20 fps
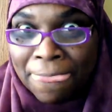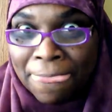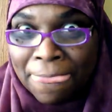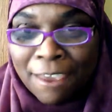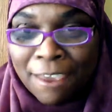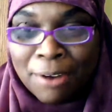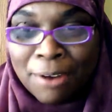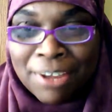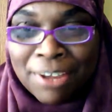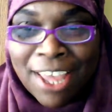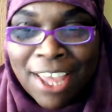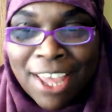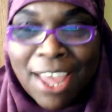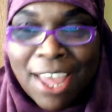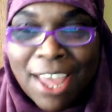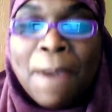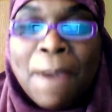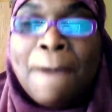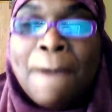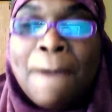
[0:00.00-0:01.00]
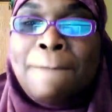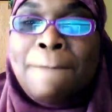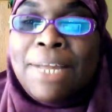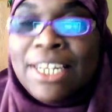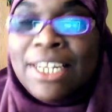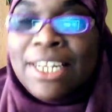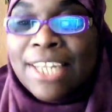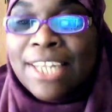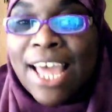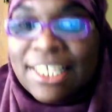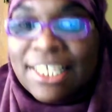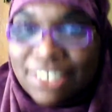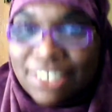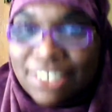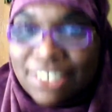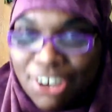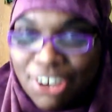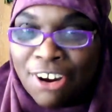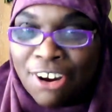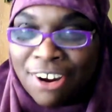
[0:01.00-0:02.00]
okay,
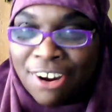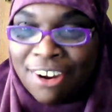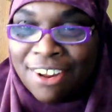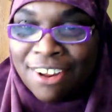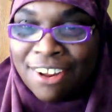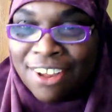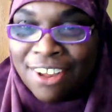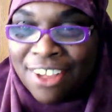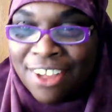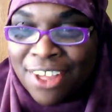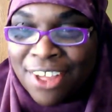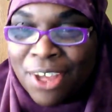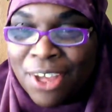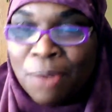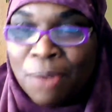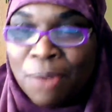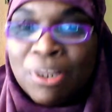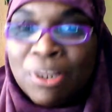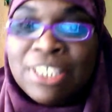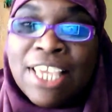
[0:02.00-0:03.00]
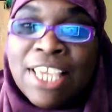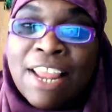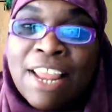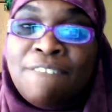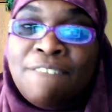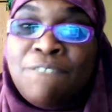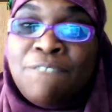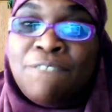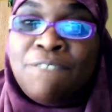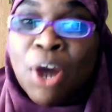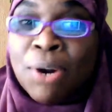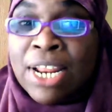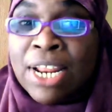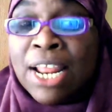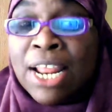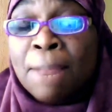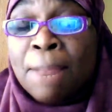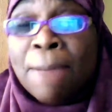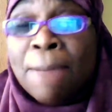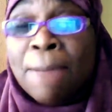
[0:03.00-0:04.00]
molester was getting voted
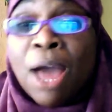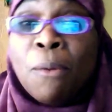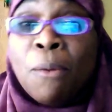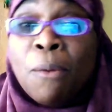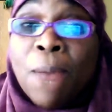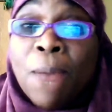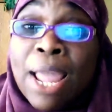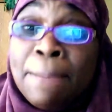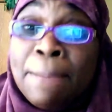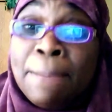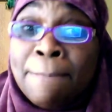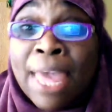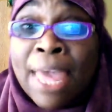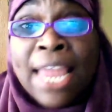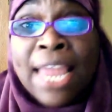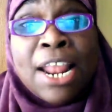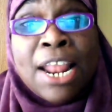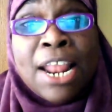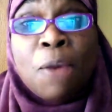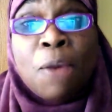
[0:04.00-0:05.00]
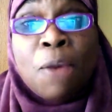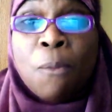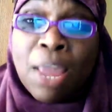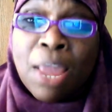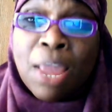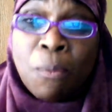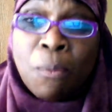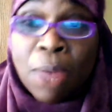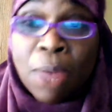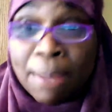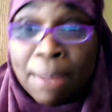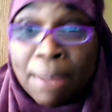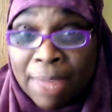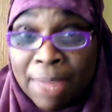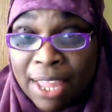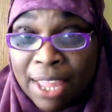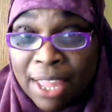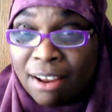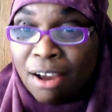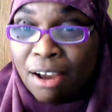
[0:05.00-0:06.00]
in by white men and white
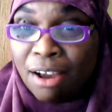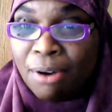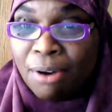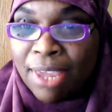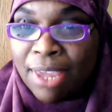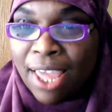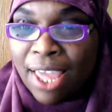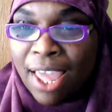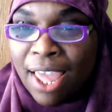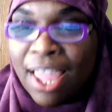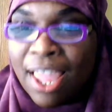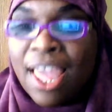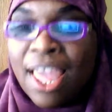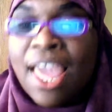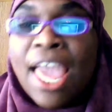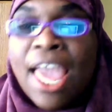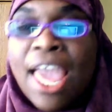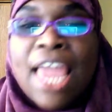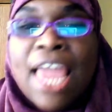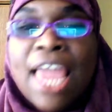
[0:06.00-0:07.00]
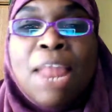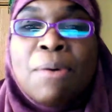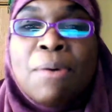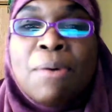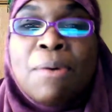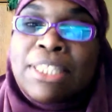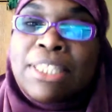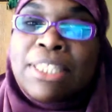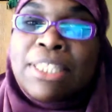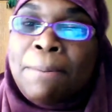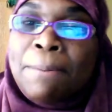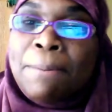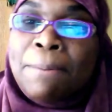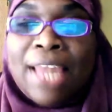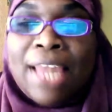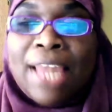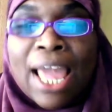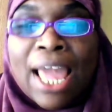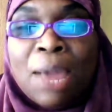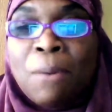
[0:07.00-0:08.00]
women, okay? And it was the
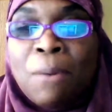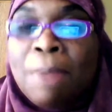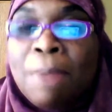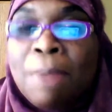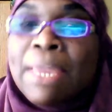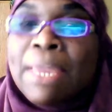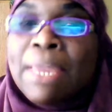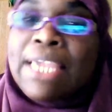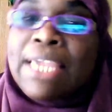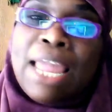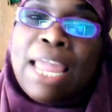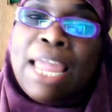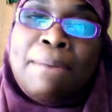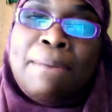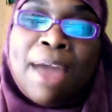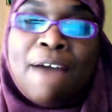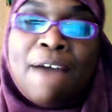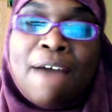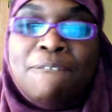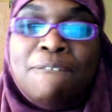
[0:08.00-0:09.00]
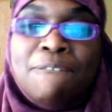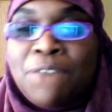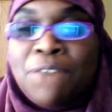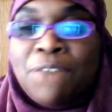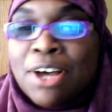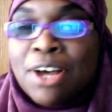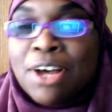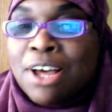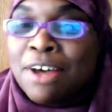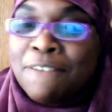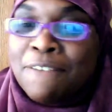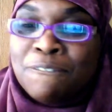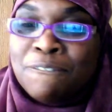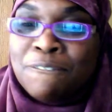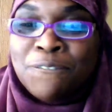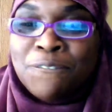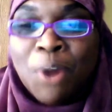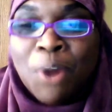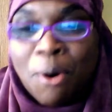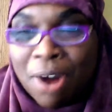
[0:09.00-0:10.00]
black women came out full
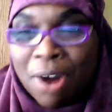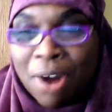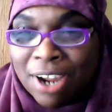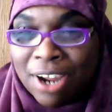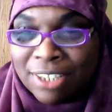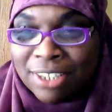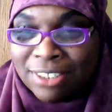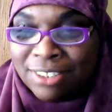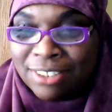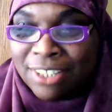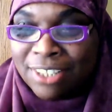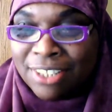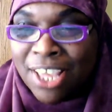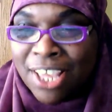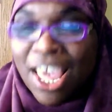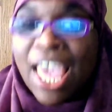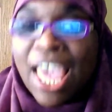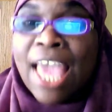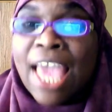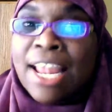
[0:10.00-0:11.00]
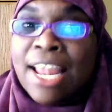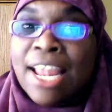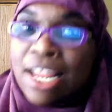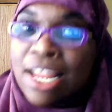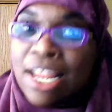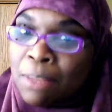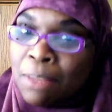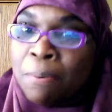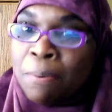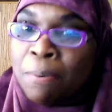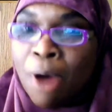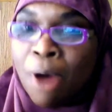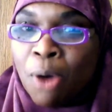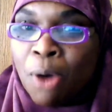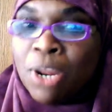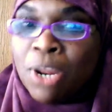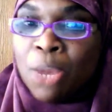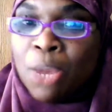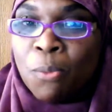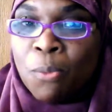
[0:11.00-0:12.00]
force, and his
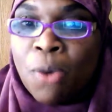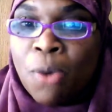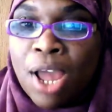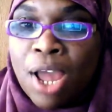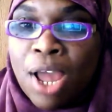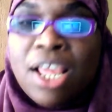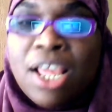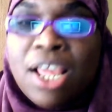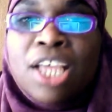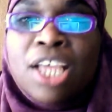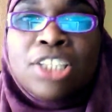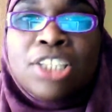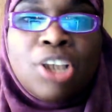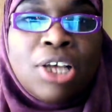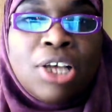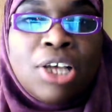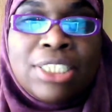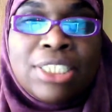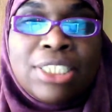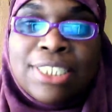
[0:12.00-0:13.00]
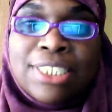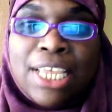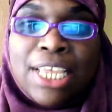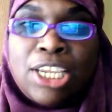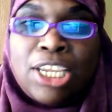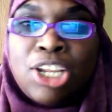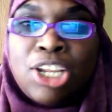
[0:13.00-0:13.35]
opponent won. So it's just like,